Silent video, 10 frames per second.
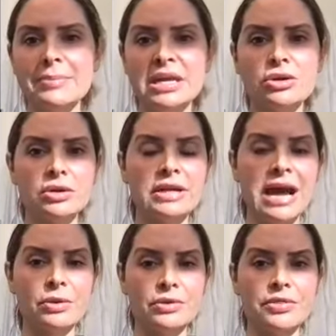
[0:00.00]
inner and
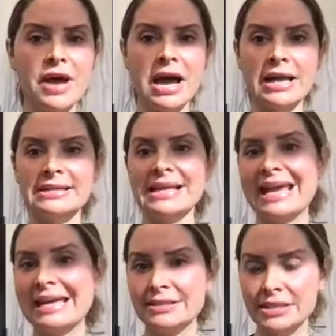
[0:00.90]
outer thighs,
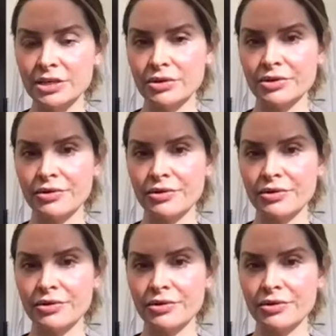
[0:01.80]
anterior